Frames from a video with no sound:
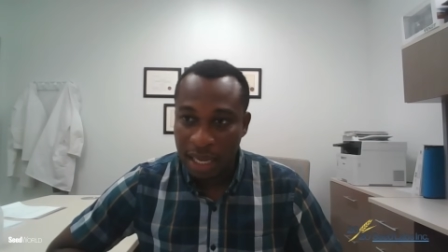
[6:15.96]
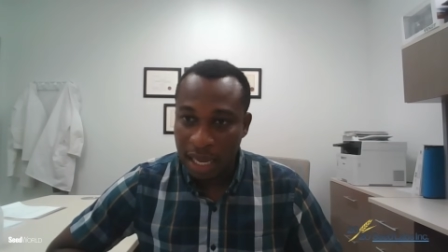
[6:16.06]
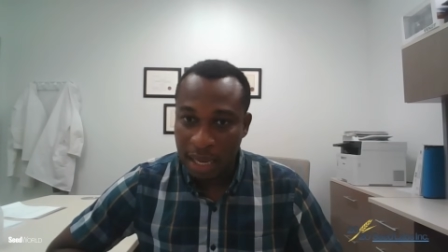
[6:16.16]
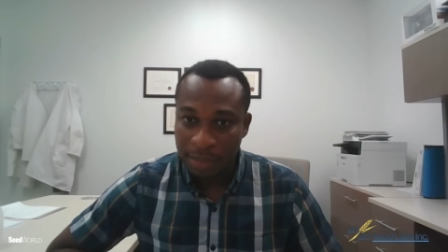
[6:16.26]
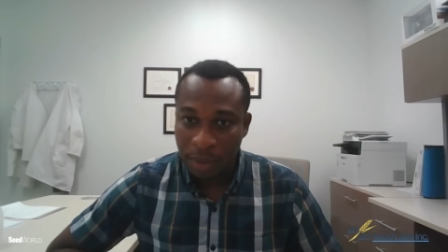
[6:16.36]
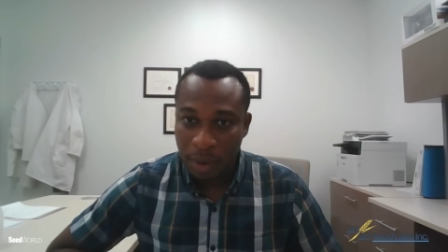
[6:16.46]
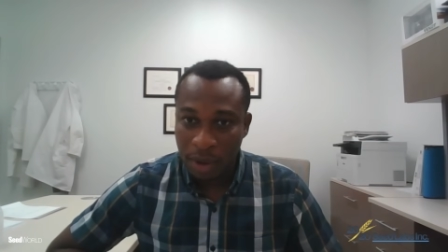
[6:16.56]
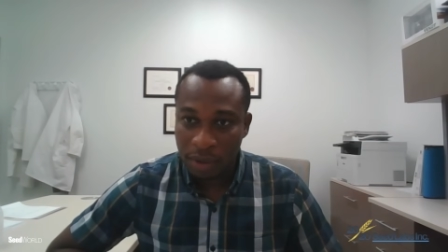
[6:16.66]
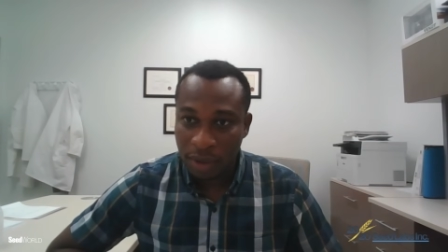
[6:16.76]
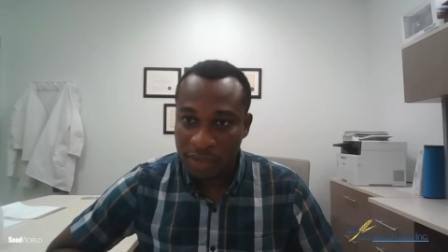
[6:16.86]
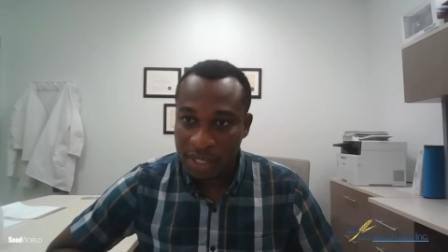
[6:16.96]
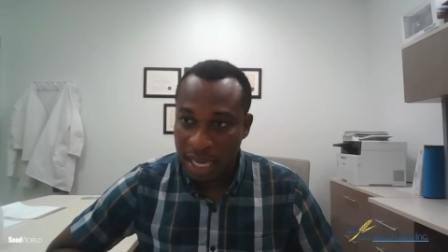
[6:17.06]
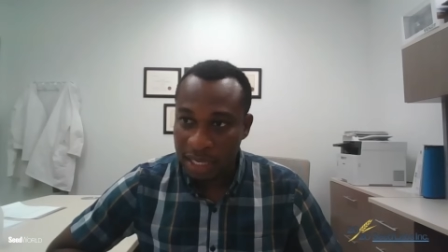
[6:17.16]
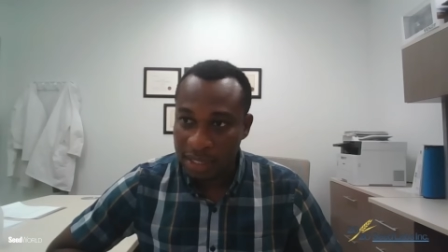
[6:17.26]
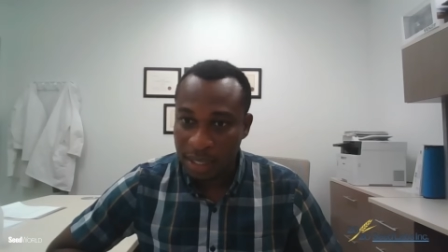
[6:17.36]
Um, the world of
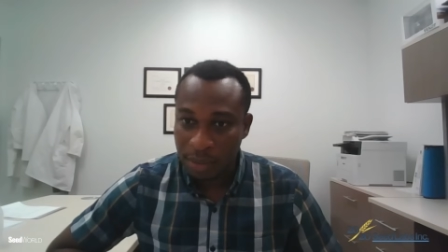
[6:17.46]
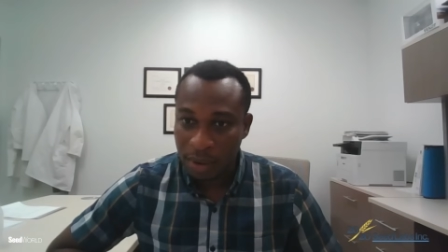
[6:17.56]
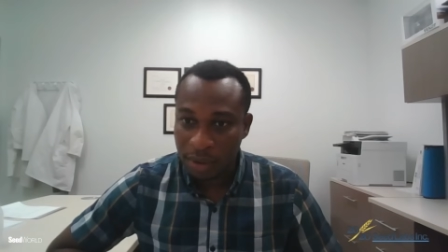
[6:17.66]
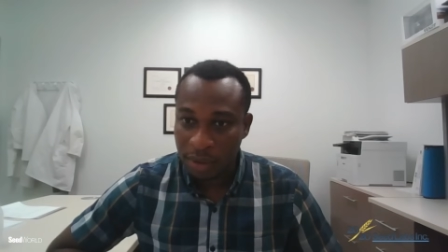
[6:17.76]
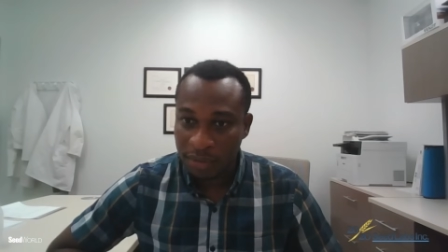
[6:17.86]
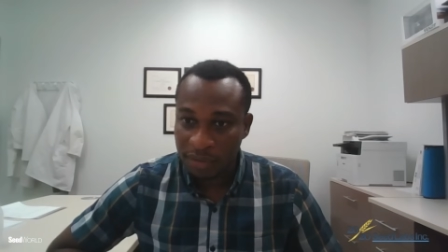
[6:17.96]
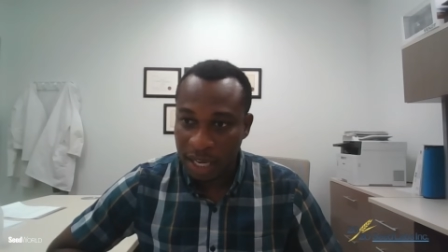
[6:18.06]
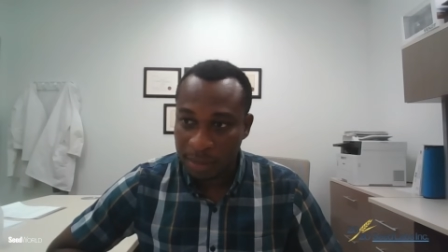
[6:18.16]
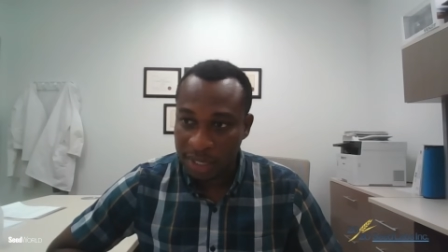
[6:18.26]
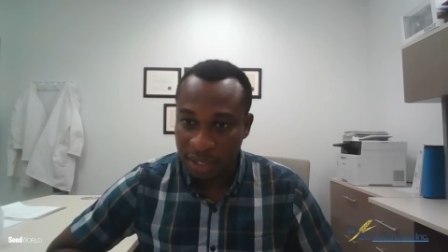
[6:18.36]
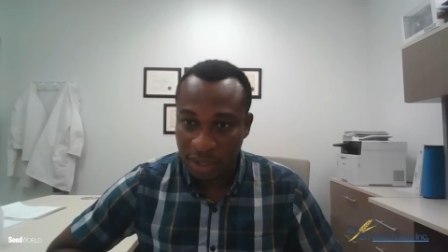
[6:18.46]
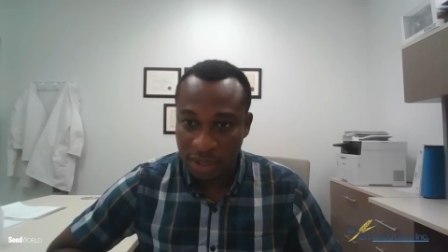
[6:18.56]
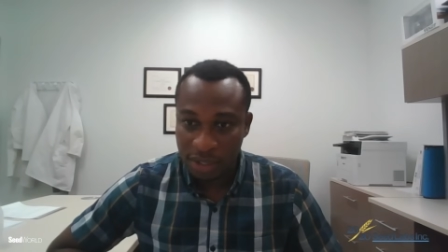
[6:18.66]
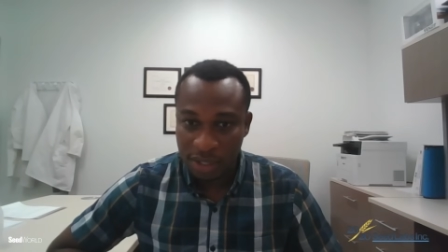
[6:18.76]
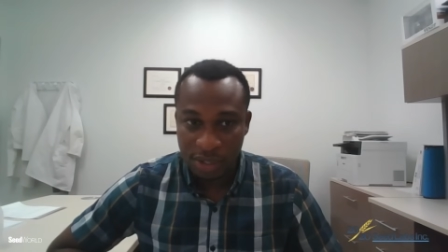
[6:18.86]
science, the world of um,
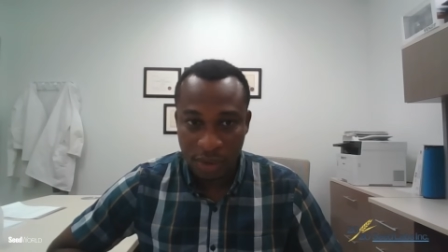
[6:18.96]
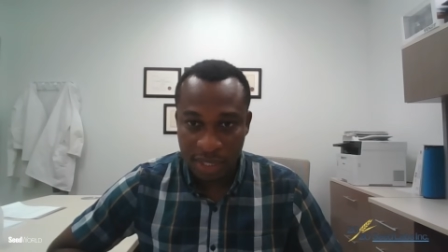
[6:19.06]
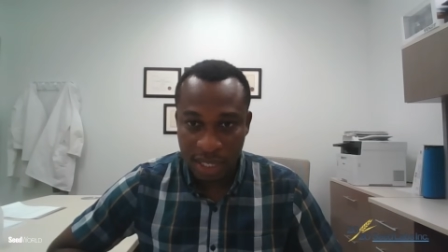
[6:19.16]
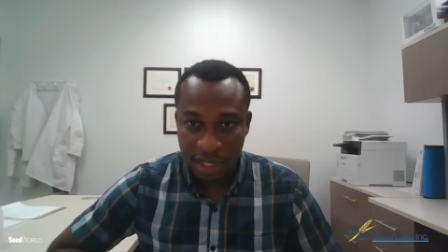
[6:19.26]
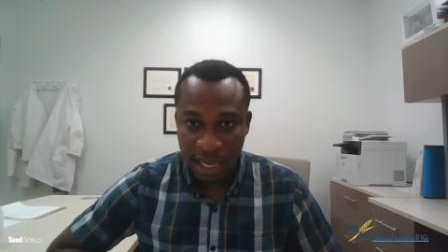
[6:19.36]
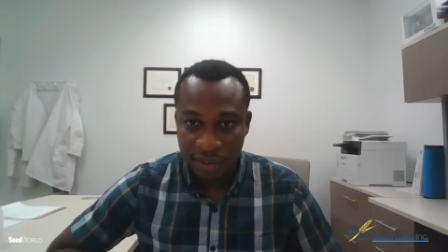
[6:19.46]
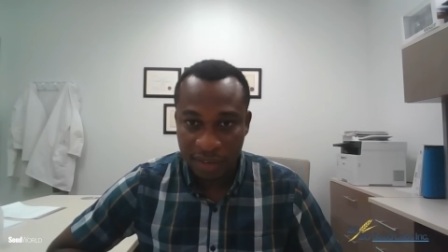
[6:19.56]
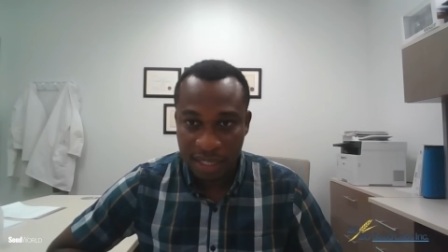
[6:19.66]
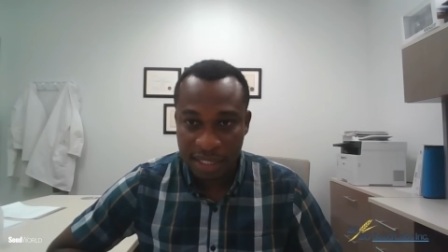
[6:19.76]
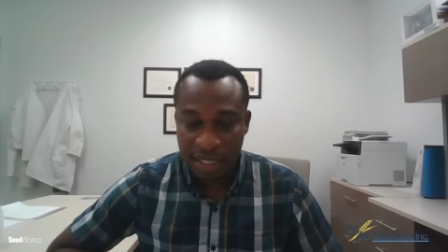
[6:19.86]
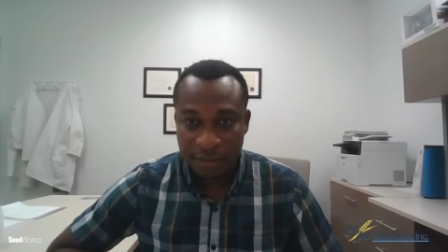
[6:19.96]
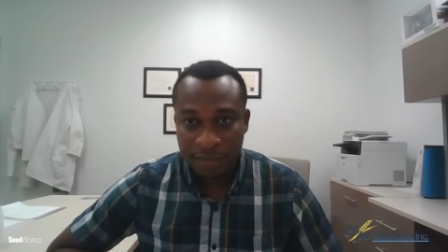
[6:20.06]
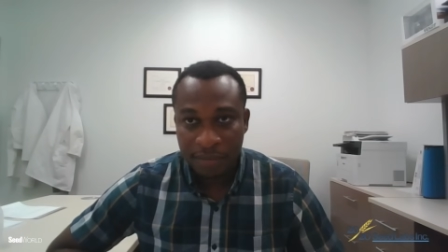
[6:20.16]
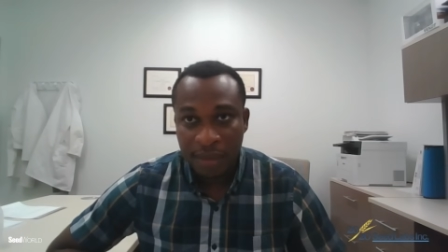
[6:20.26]
technology is constantly advancing.